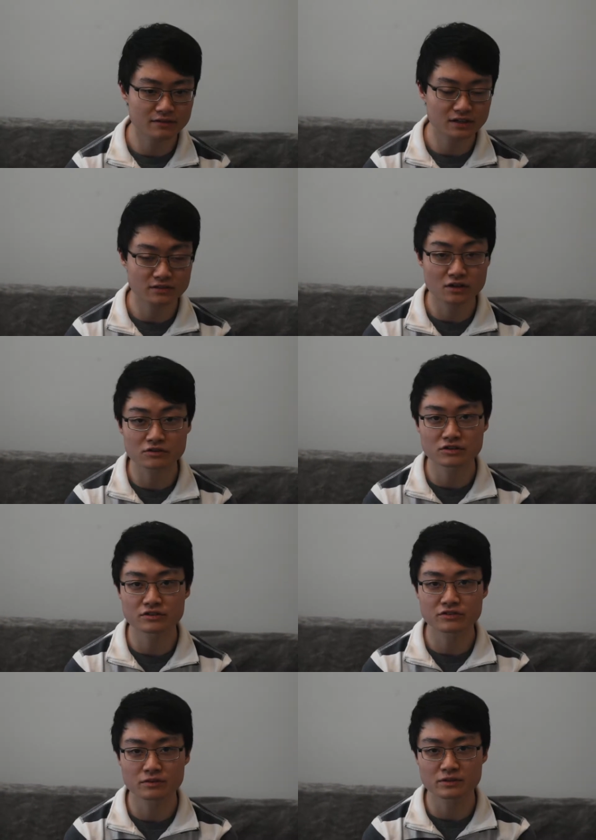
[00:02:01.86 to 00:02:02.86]
and
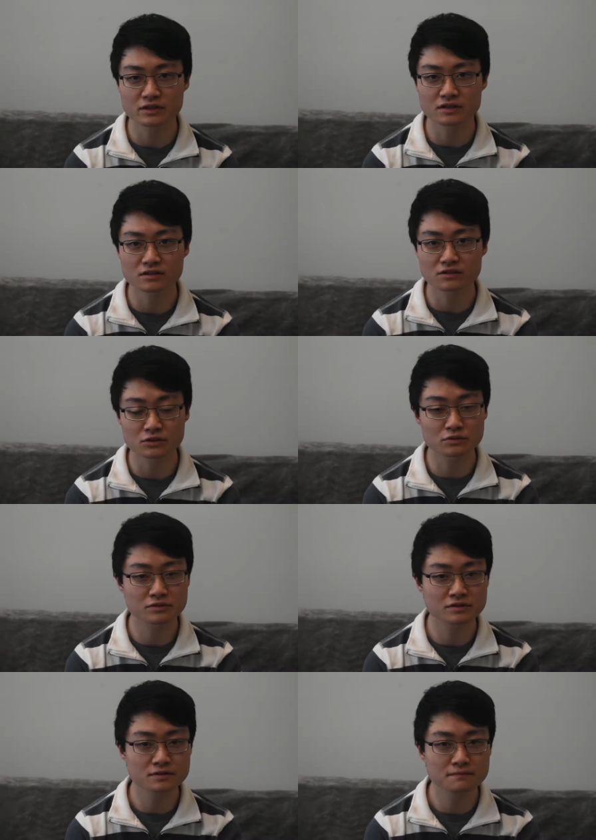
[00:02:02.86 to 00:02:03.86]
technologies are being
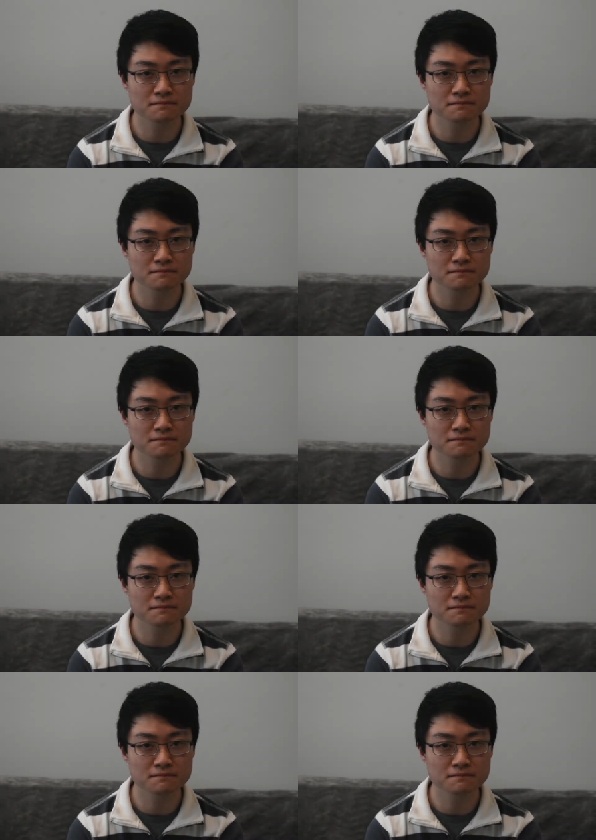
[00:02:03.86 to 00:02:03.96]
used.